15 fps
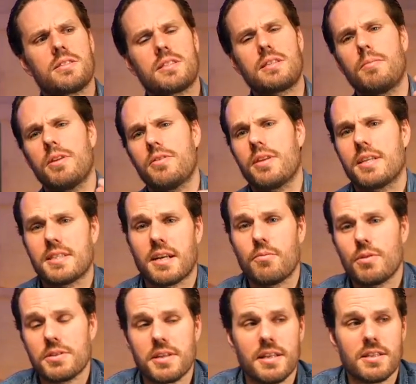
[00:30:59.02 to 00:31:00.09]
Some of the things,
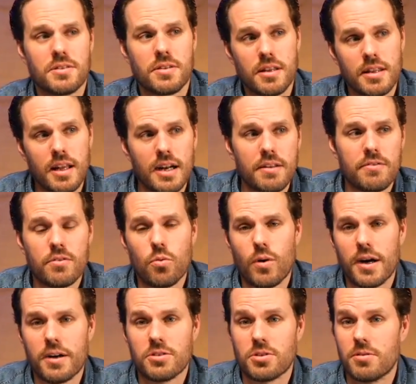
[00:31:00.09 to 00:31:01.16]
and I will say this, a lot of
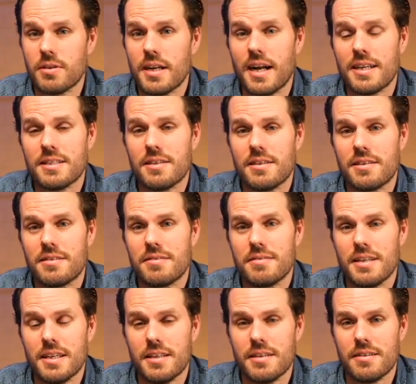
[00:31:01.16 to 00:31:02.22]
choirs are not
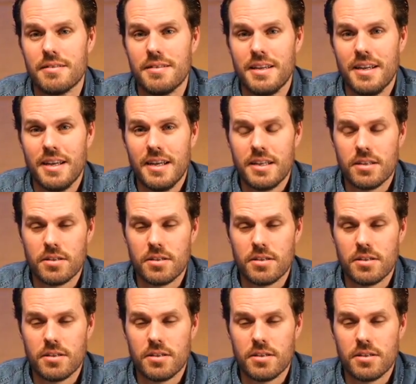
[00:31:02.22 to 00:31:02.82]
done in.